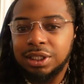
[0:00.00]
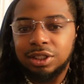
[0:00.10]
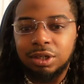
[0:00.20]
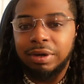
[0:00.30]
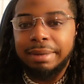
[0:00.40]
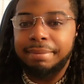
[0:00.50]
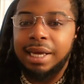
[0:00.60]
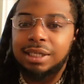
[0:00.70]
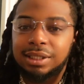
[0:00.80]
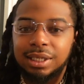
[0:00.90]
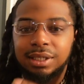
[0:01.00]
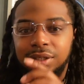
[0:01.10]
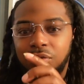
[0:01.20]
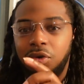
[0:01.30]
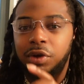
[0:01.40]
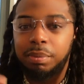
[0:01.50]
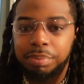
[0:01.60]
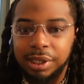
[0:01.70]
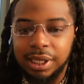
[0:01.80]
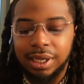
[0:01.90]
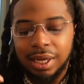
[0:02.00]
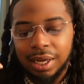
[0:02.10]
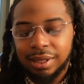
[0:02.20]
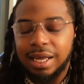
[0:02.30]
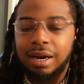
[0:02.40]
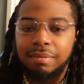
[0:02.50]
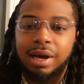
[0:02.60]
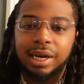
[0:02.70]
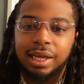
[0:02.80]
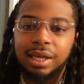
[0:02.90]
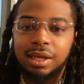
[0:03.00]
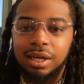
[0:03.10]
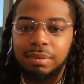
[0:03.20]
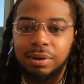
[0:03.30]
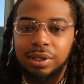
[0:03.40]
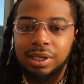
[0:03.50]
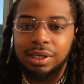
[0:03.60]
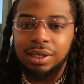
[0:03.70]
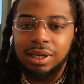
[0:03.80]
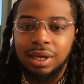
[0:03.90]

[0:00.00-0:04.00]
So it makes sense when we put that amount of income on there.